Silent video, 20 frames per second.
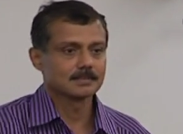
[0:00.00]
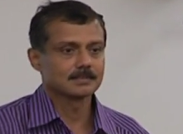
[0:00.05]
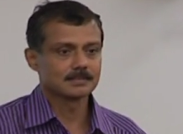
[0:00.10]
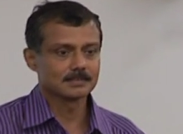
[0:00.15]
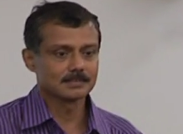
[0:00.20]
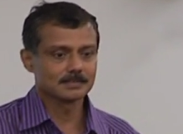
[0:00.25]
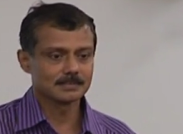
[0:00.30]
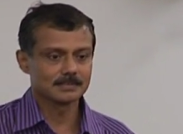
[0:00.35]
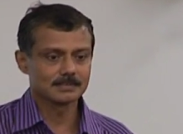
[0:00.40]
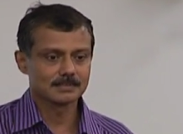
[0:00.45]

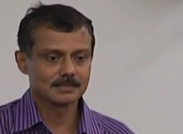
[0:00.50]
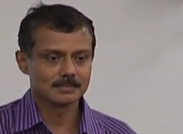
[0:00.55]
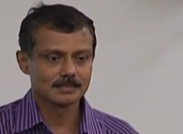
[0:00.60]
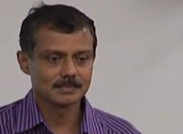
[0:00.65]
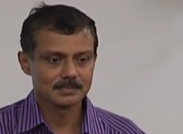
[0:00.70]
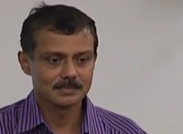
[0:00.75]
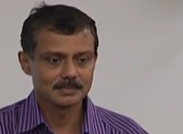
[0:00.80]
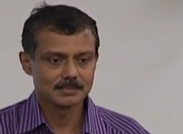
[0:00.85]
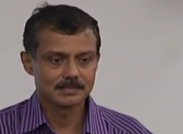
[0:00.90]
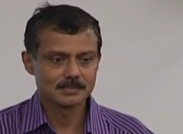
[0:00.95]

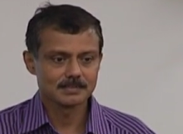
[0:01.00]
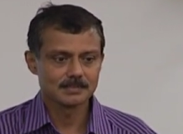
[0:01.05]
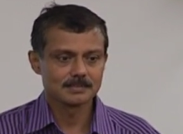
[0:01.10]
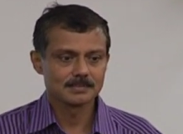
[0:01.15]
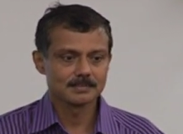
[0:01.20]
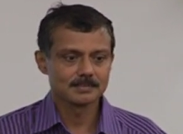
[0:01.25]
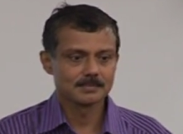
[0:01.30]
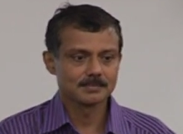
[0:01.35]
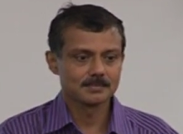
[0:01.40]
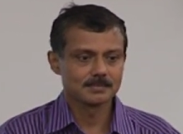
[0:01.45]

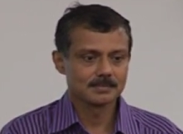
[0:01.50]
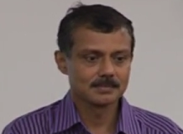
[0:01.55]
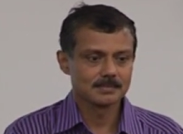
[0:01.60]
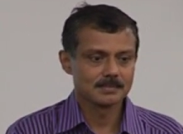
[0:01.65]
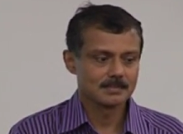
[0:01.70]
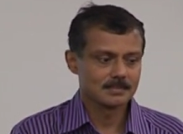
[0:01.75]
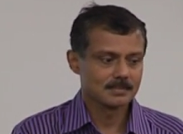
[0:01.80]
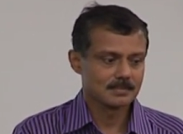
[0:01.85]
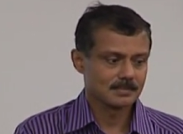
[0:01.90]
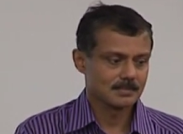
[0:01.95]
(silence)